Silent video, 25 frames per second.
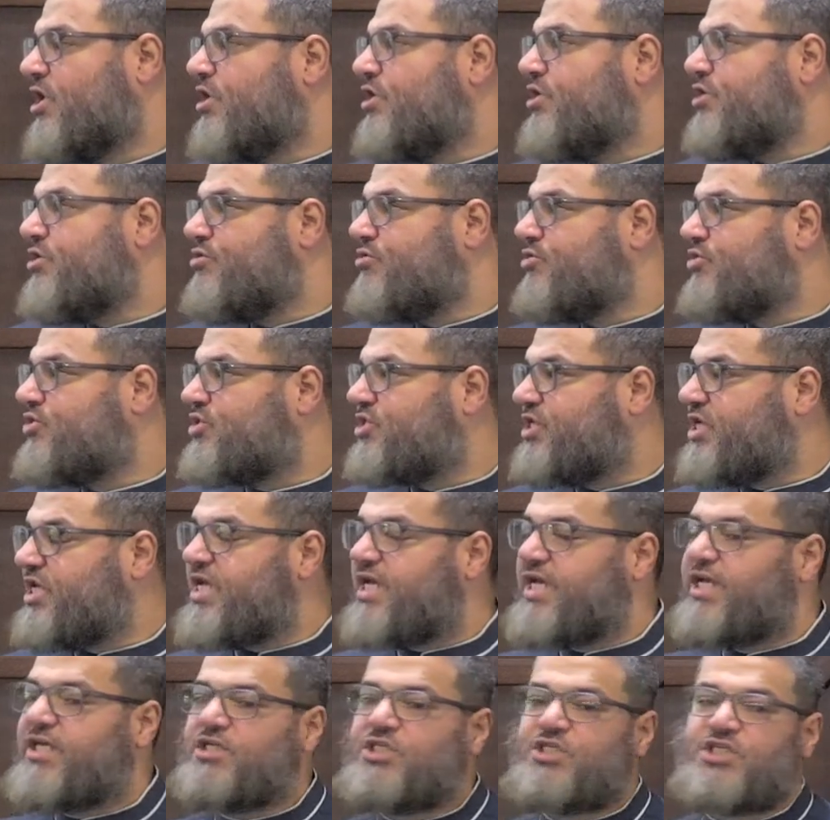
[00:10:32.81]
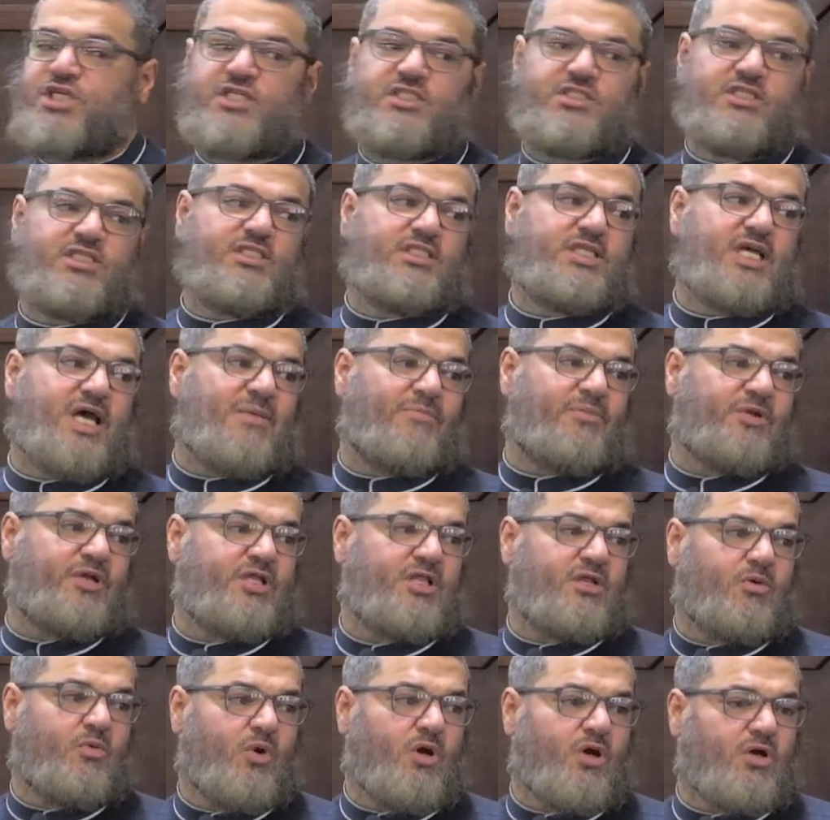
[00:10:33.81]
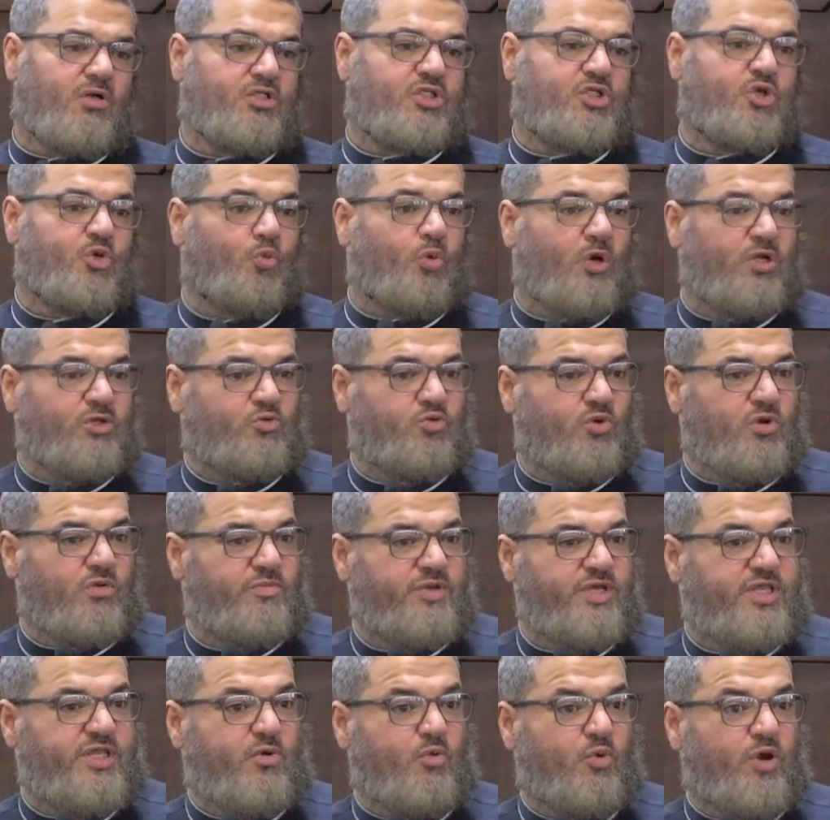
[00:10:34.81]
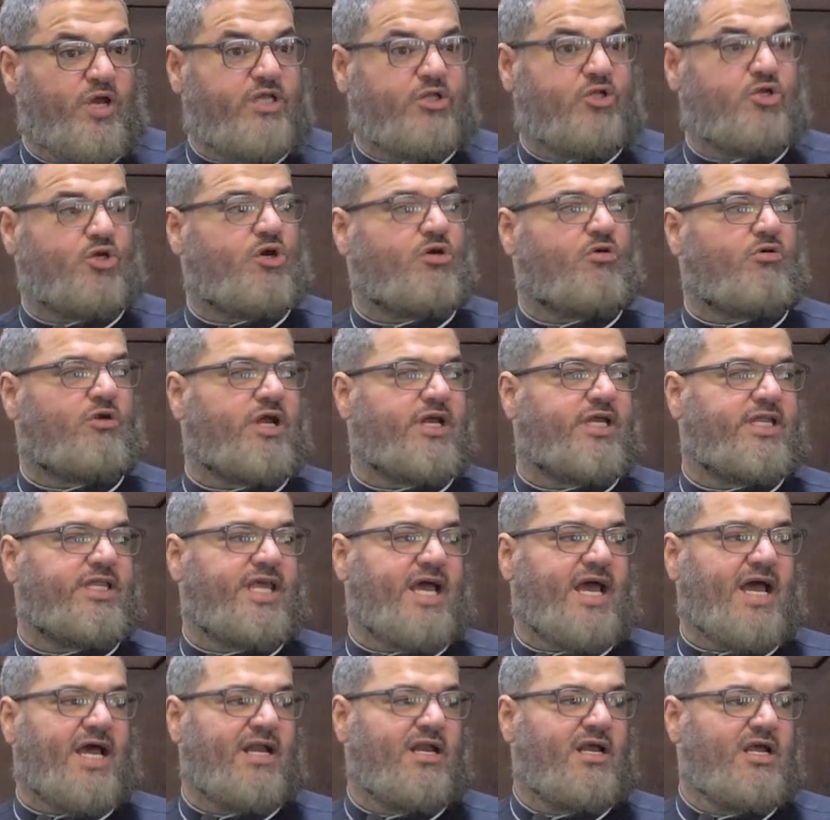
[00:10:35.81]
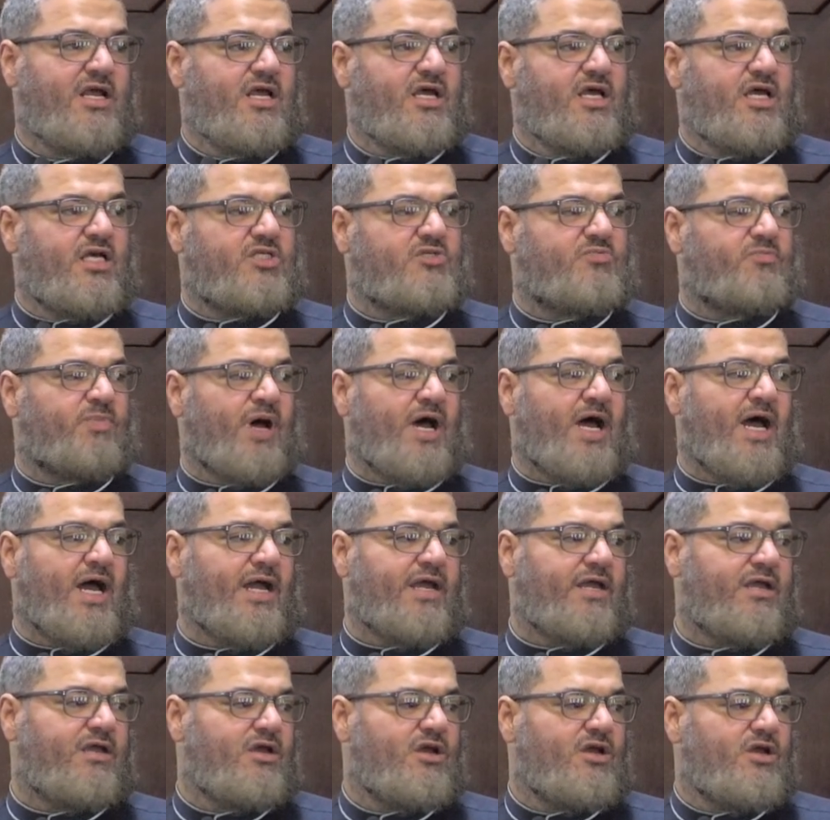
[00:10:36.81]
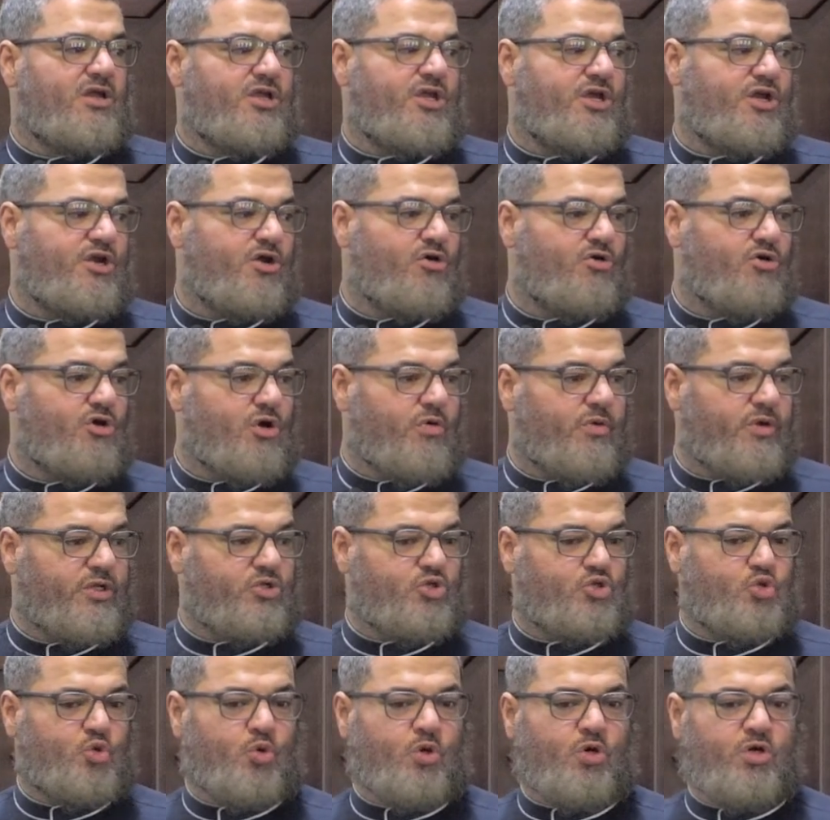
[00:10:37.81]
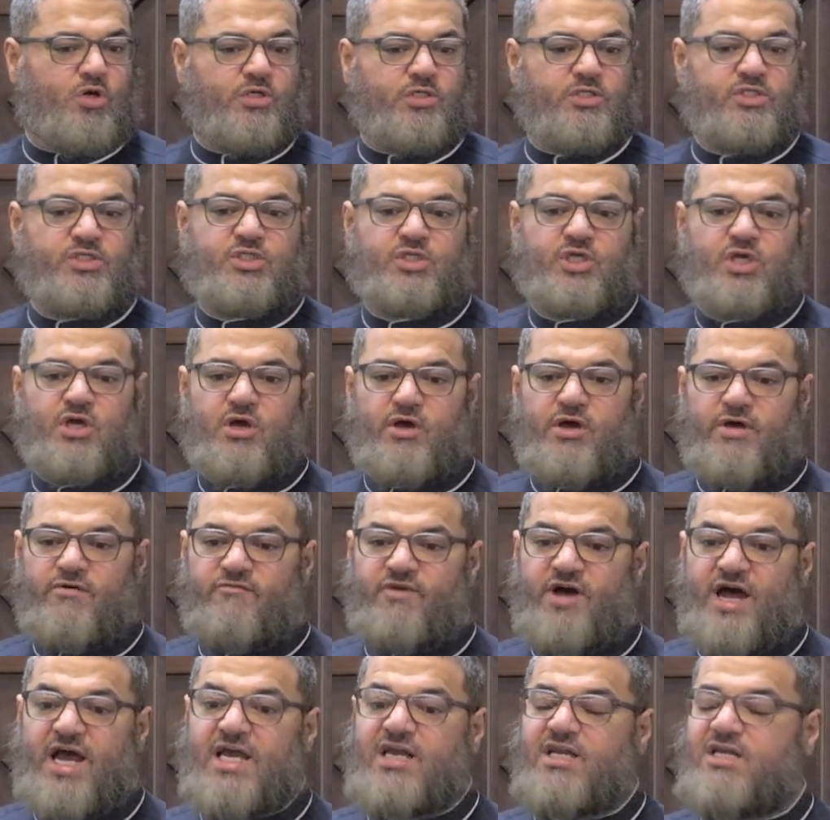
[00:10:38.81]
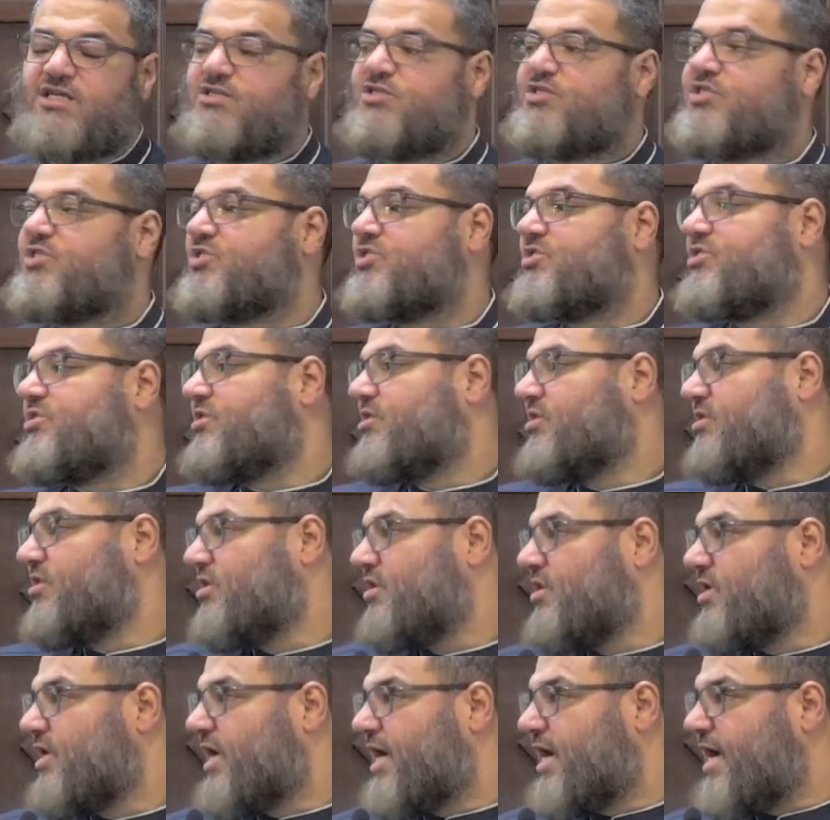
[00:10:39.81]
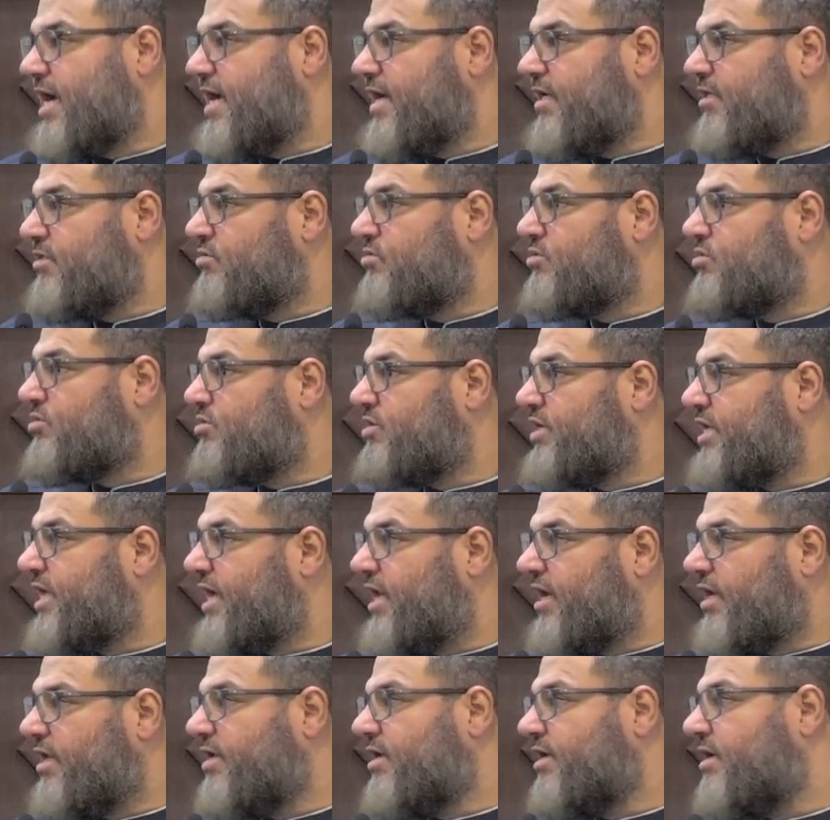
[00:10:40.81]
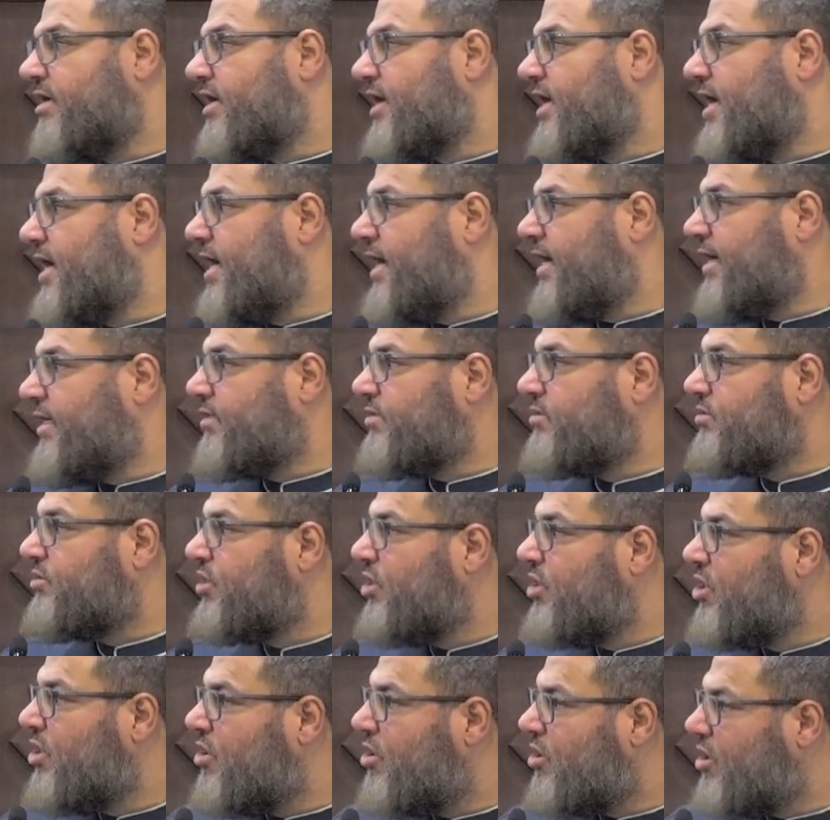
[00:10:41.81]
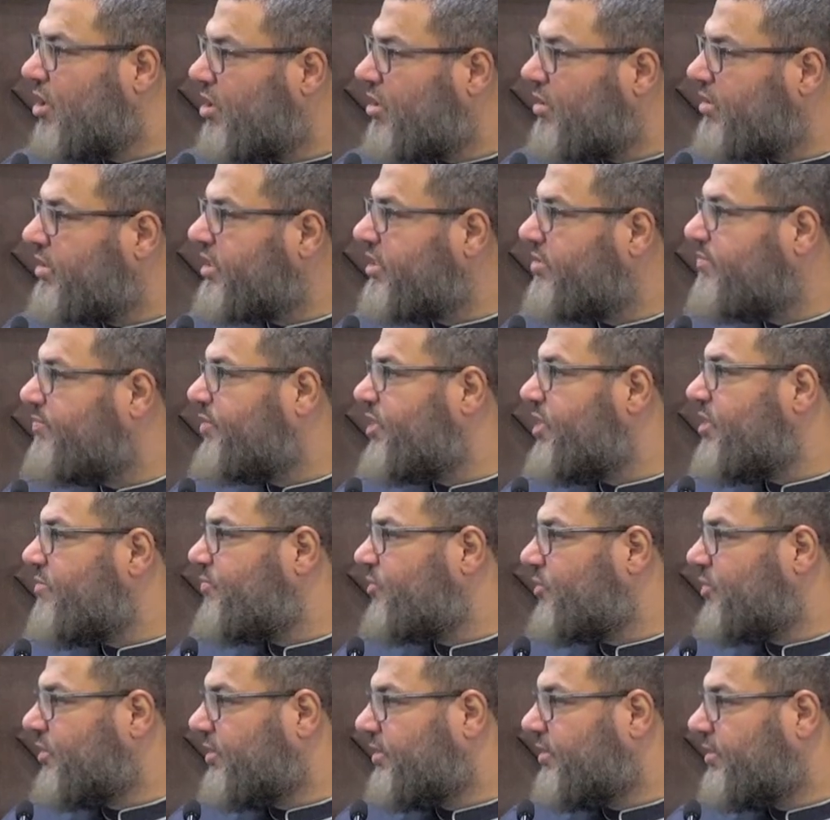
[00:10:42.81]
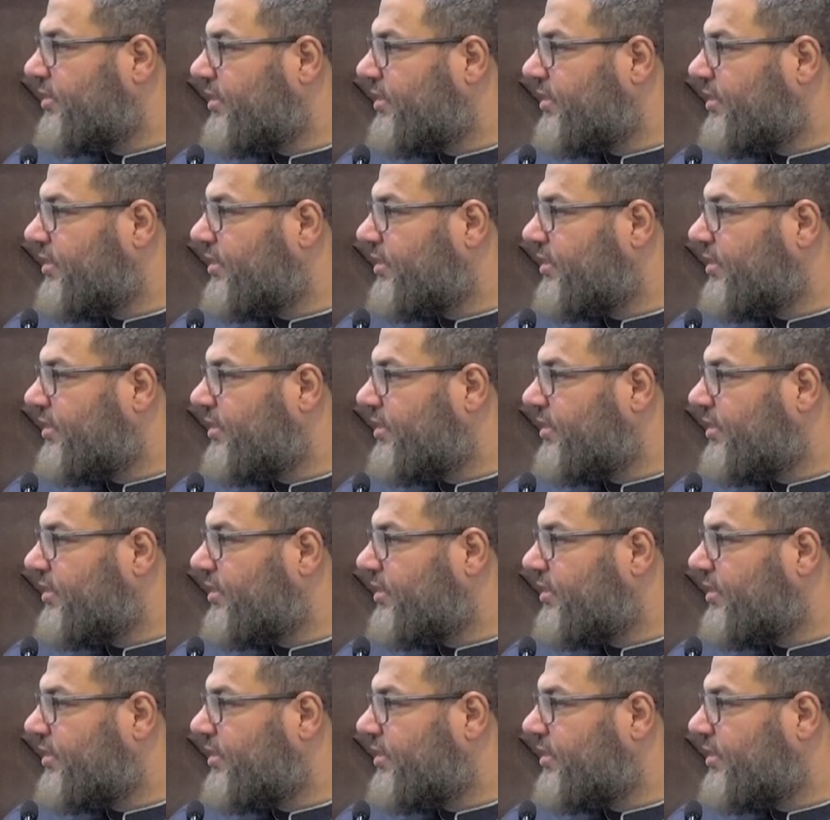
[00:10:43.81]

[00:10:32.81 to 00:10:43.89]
You see injustice happen in the world. So what will be the way to correct that is by, going towards violence and killing and hurting people.